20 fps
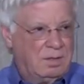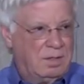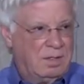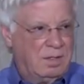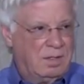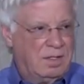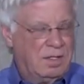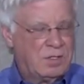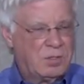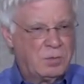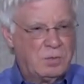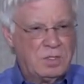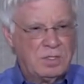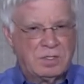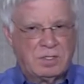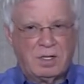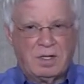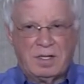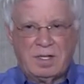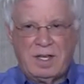And this one's
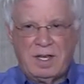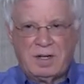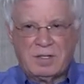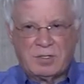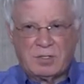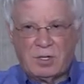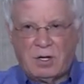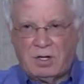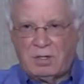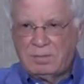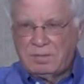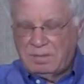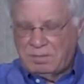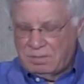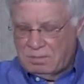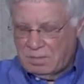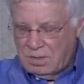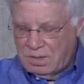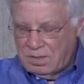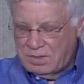going to get us all.
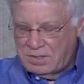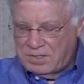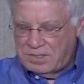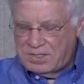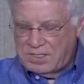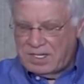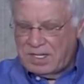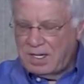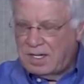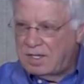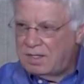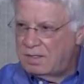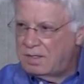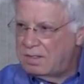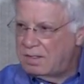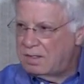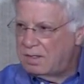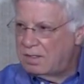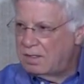Sin